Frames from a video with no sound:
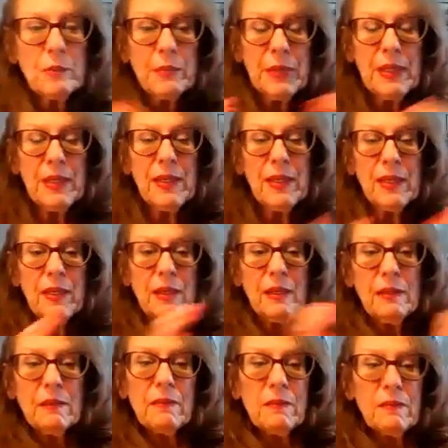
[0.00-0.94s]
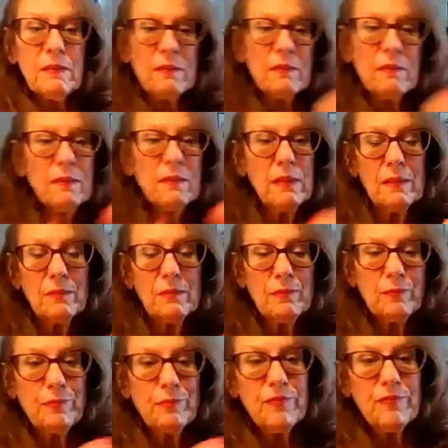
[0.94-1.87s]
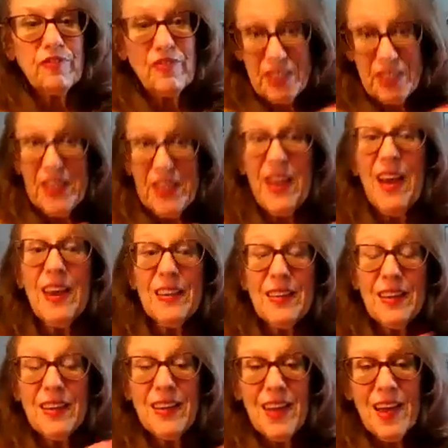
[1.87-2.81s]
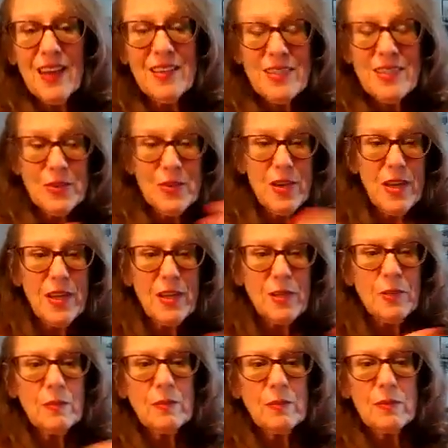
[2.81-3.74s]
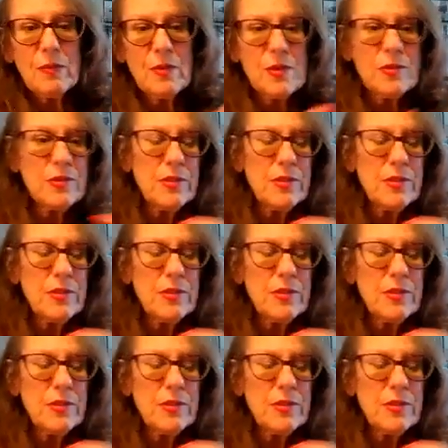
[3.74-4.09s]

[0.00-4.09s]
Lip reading: mini vignette, I guess, right? Just